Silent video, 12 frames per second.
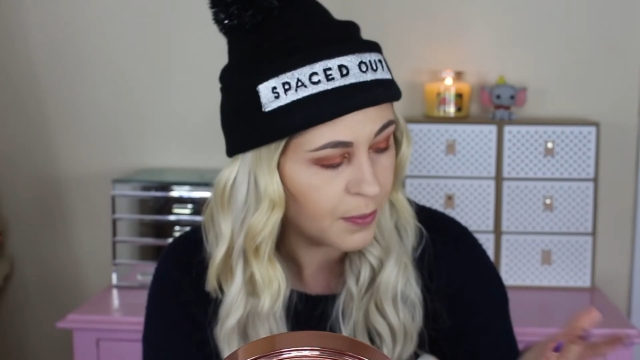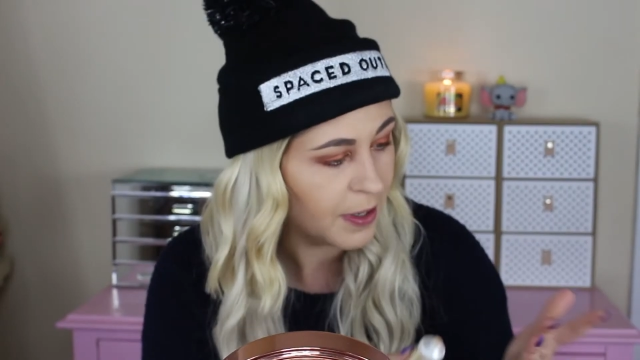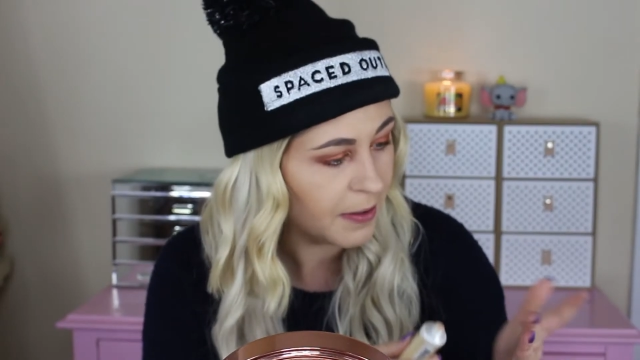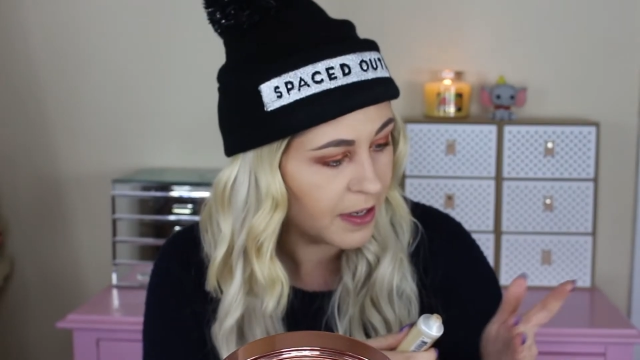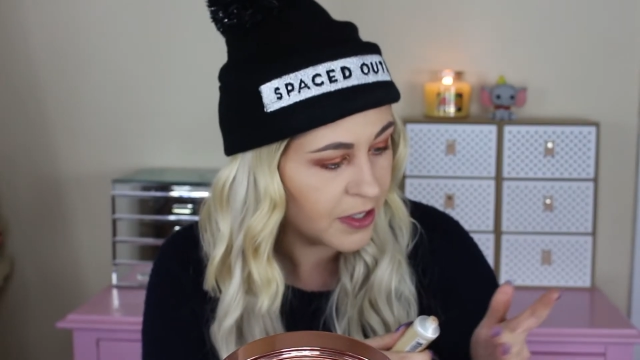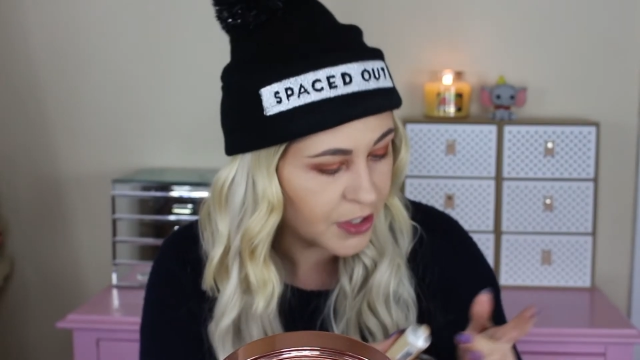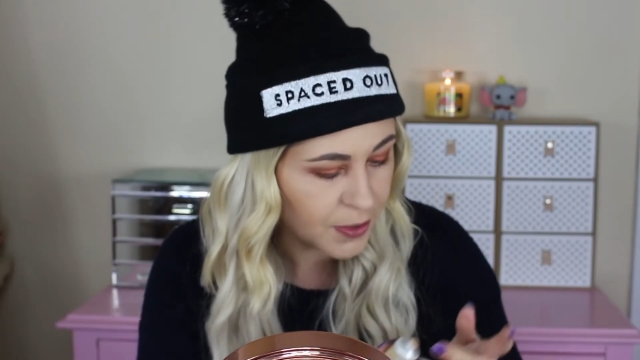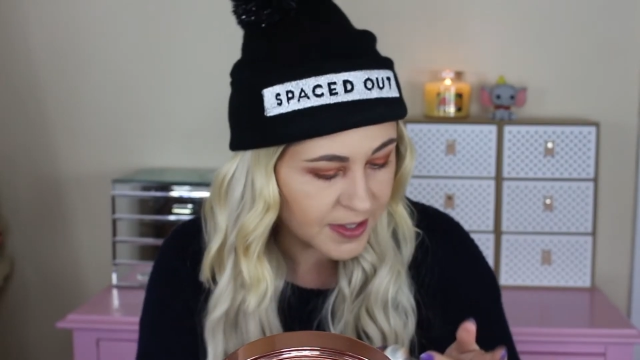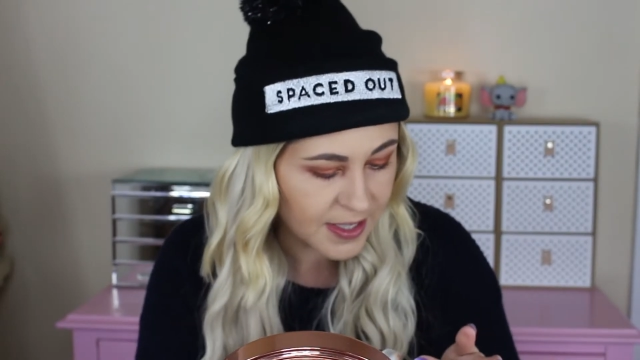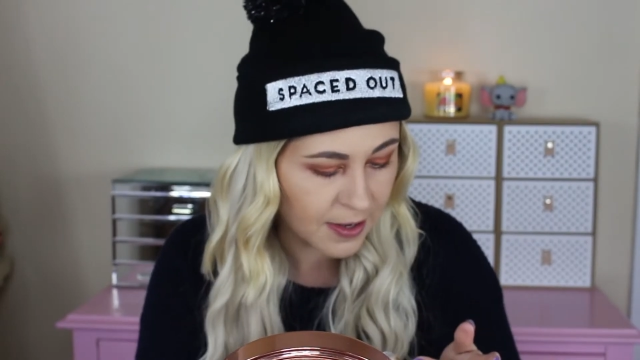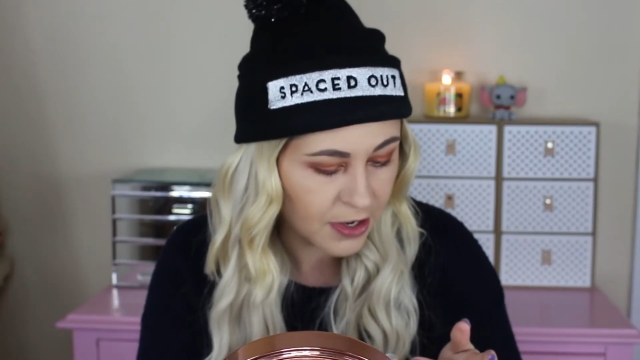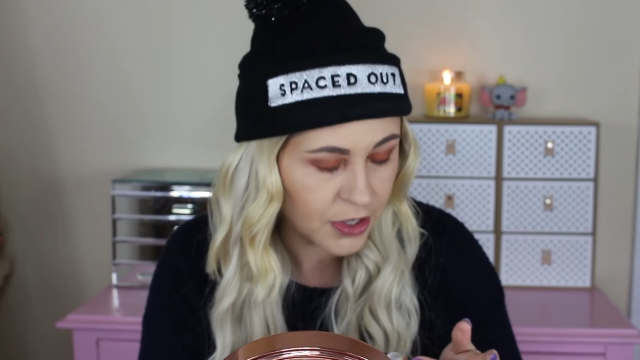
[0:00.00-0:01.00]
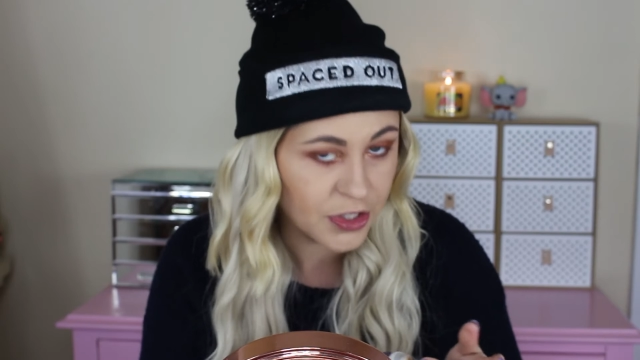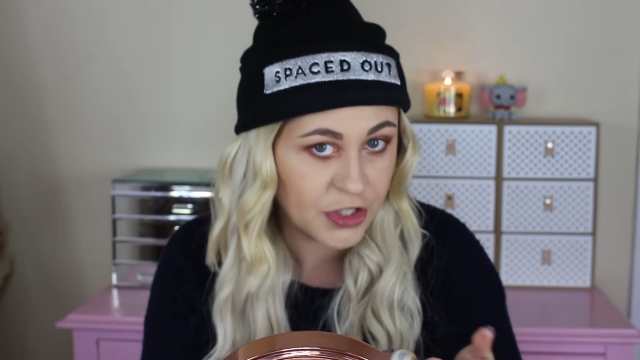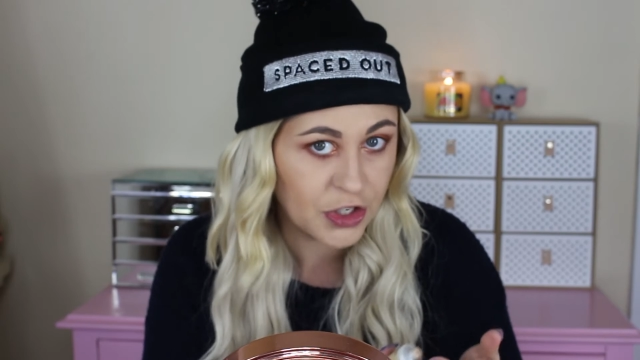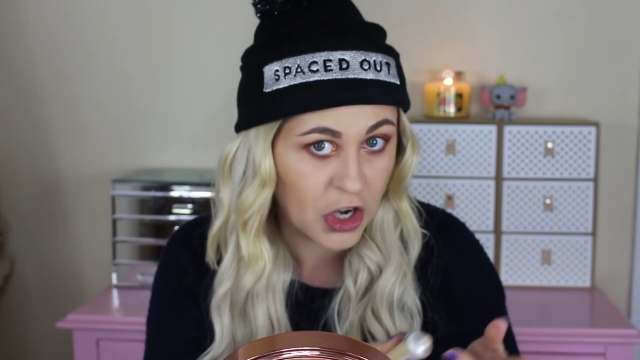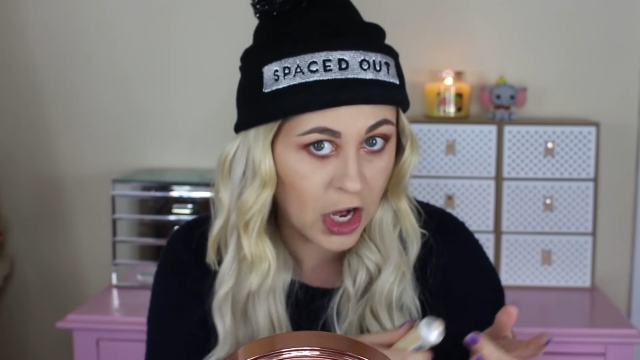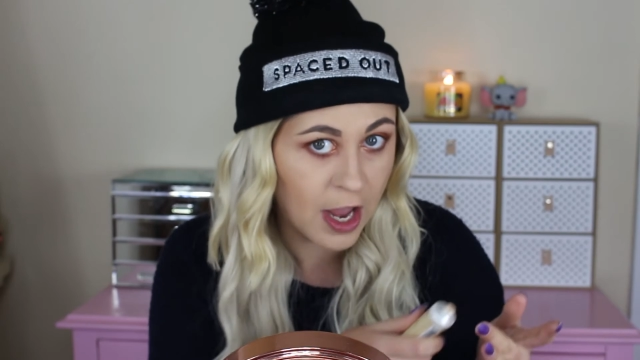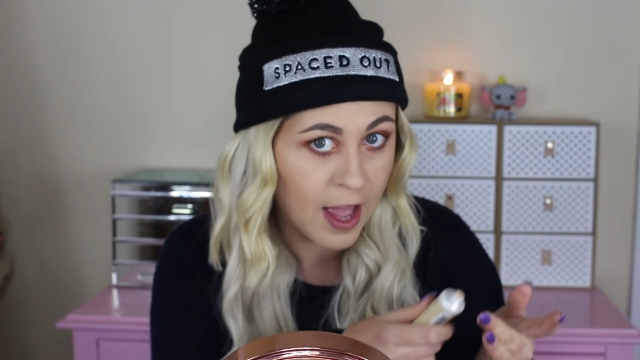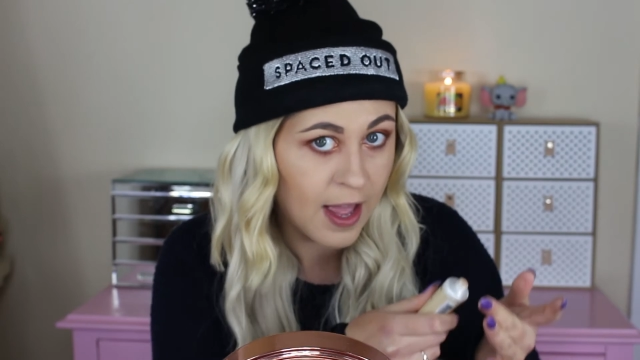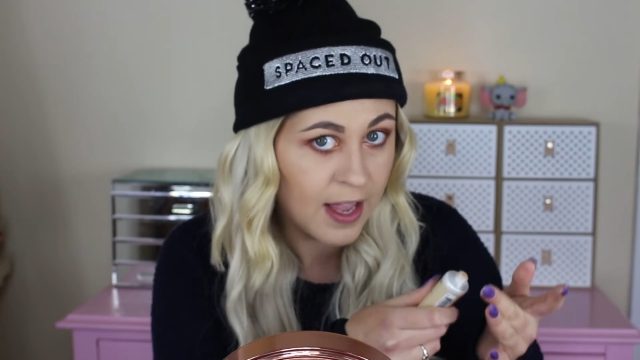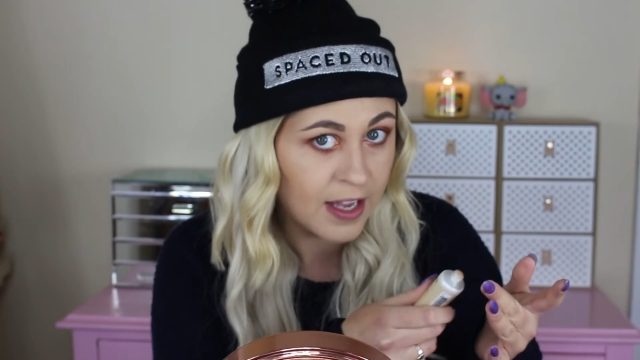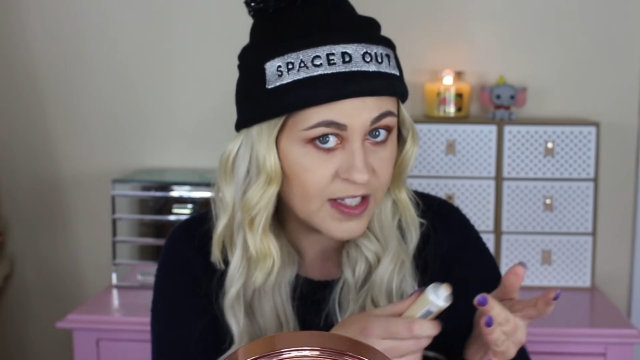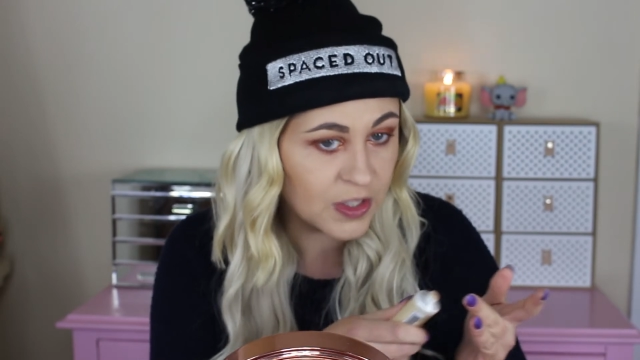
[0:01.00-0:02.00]
So what I'm going to do is I'm going to
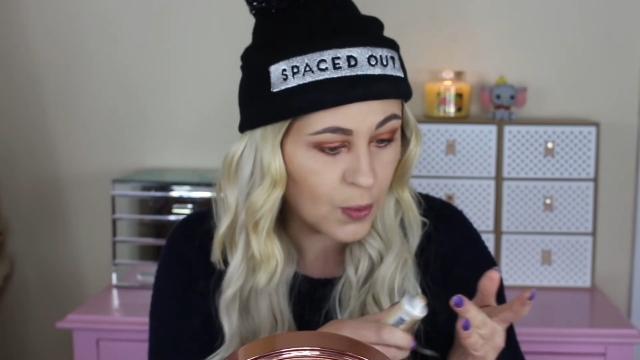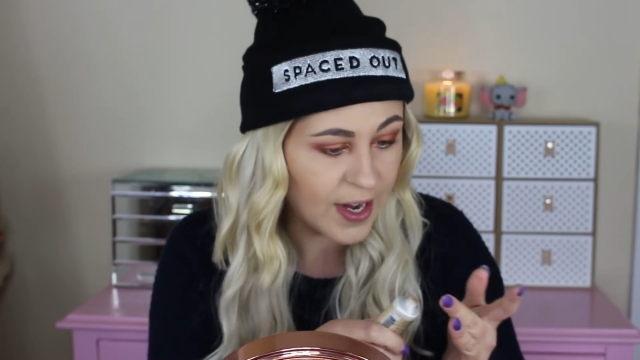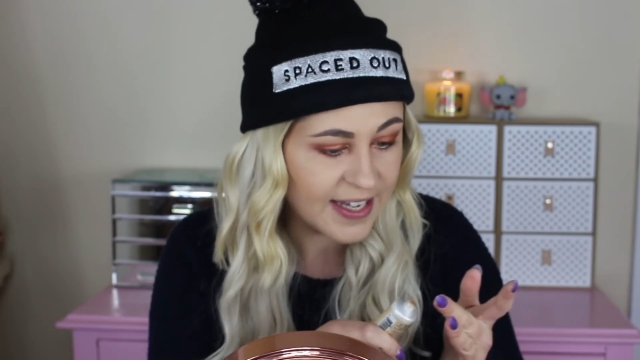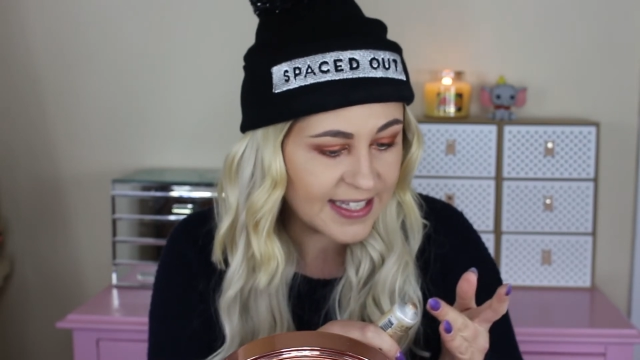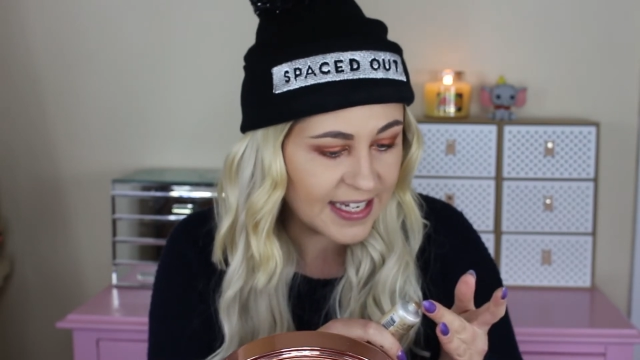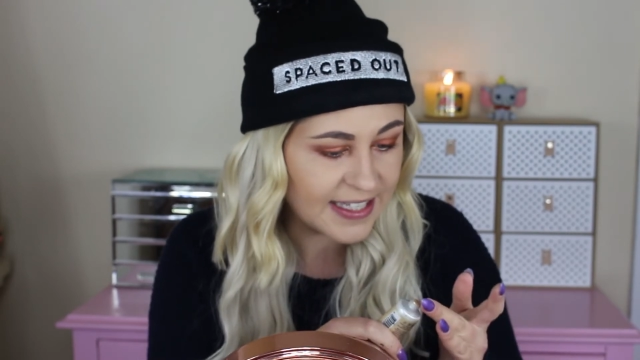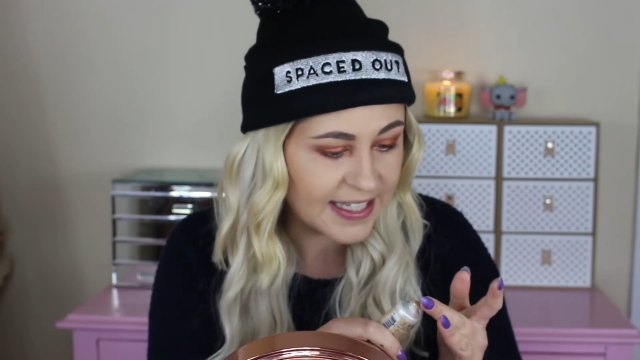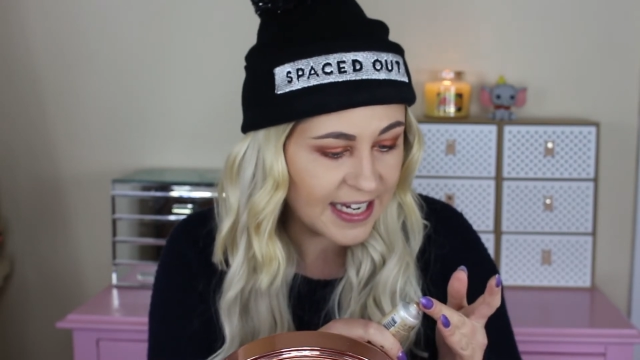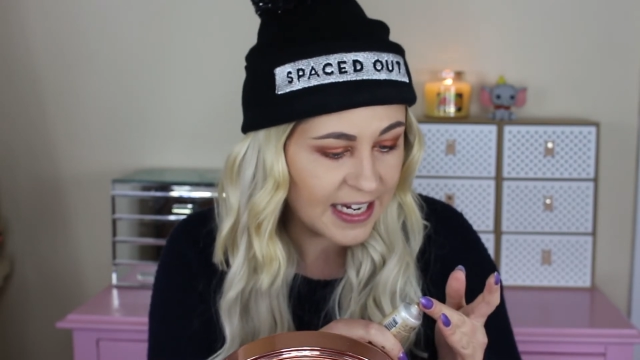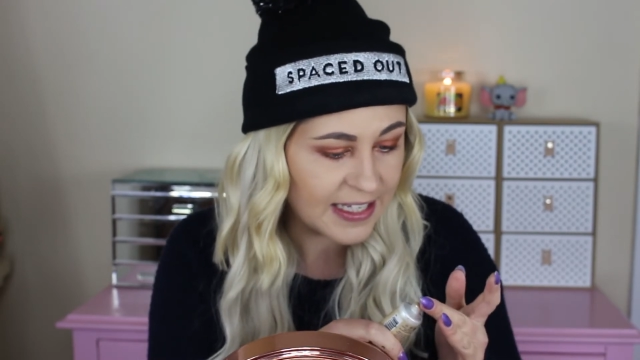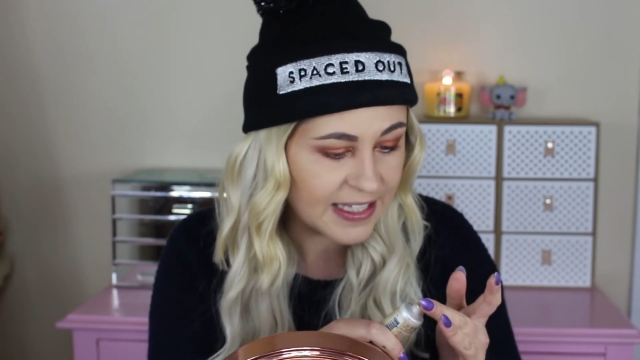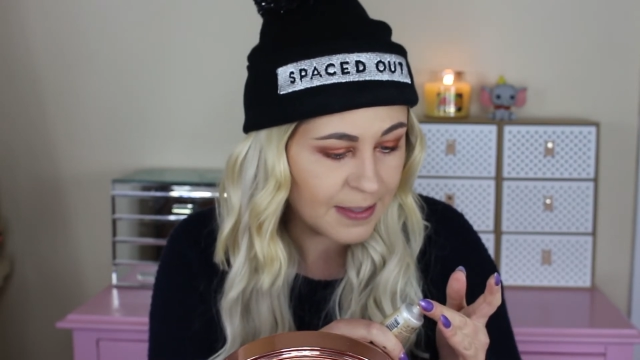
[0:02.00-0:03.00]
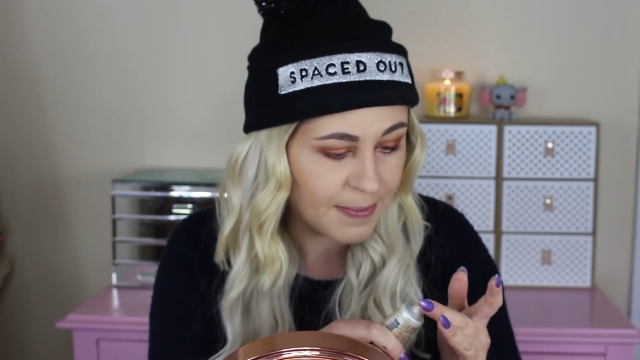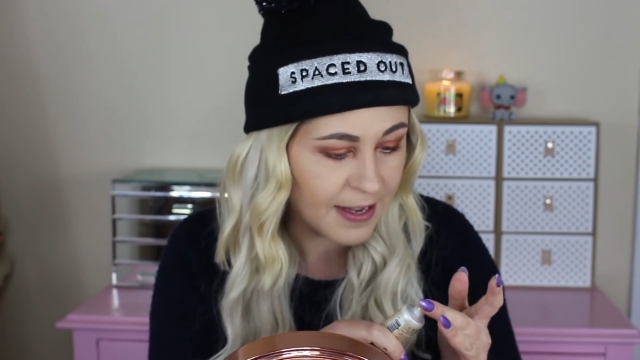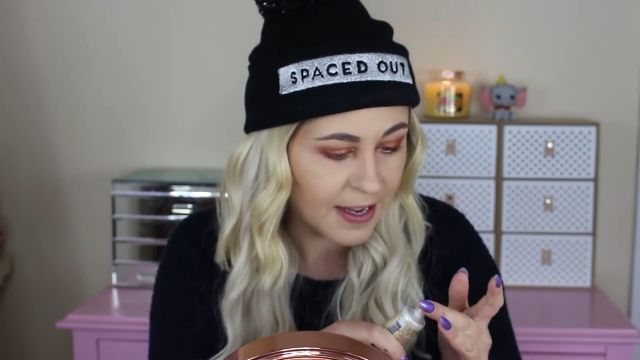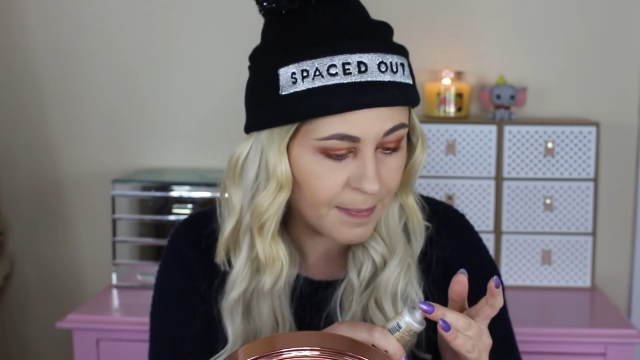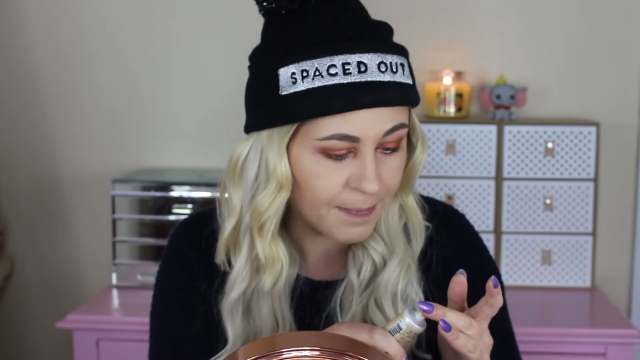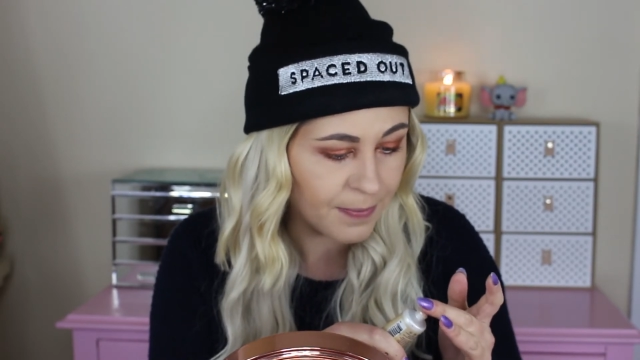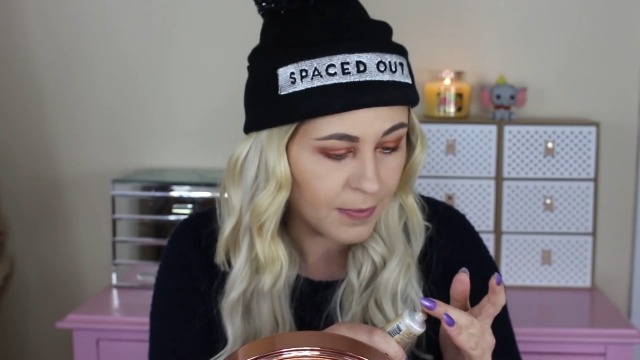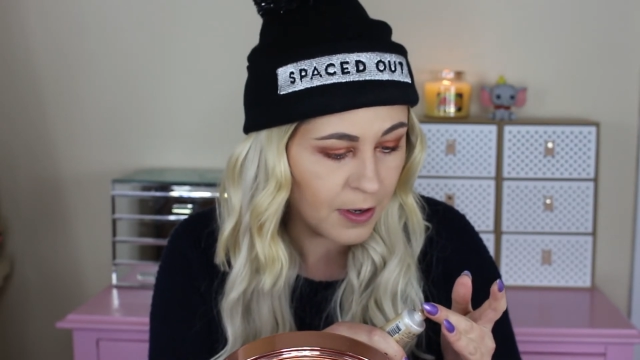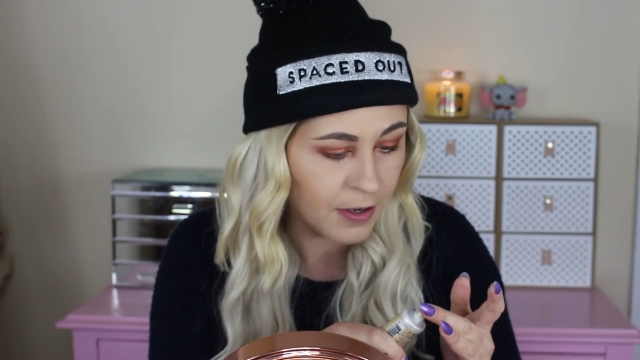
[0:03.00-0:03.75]
squeeze a teensy bit